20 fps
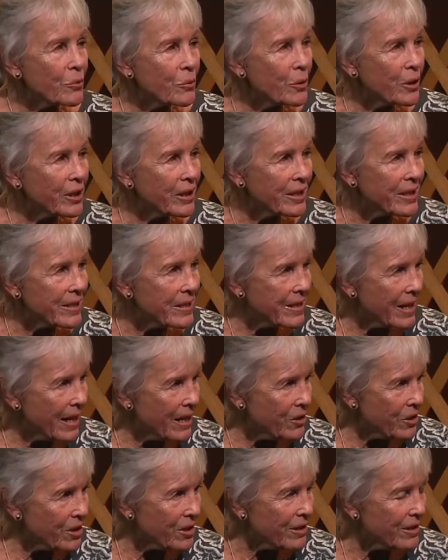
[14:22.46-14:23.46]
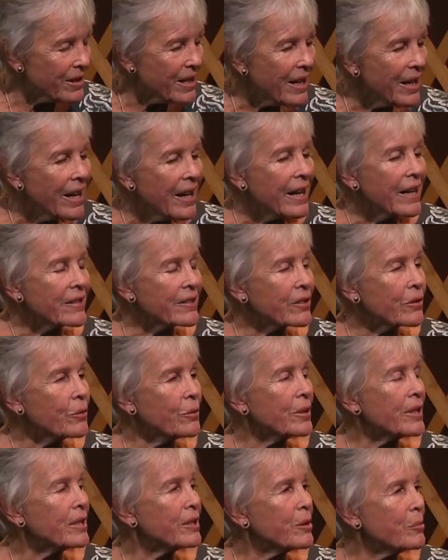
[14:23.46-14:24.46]
organization is
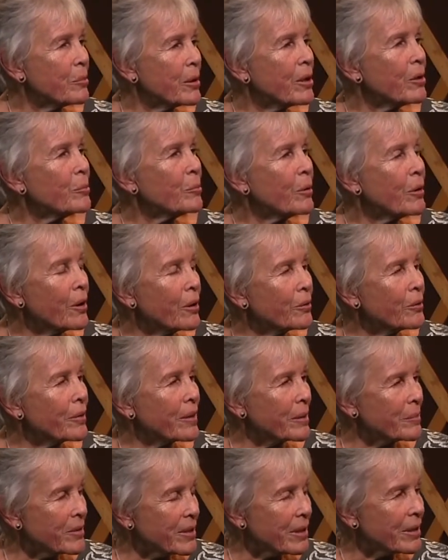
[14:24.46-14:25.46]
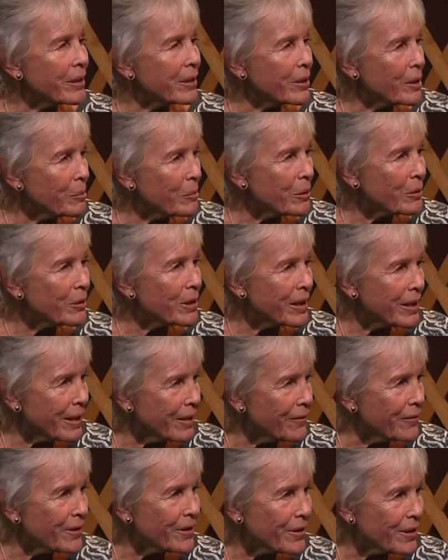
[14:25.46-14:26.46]
going to build programs in the
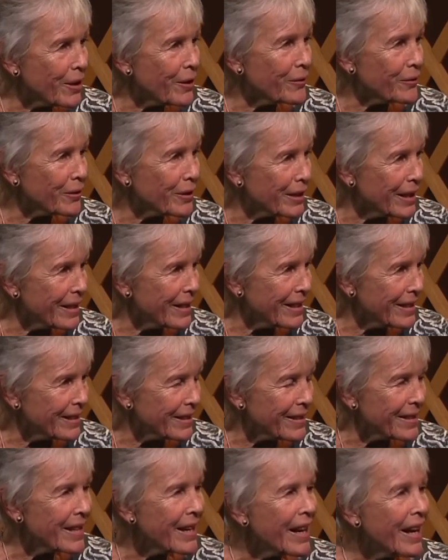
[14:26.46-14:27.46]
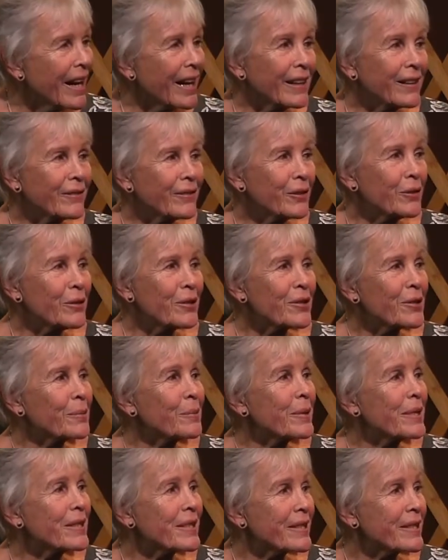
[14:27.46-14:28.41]
community for self-reliance. And of course, we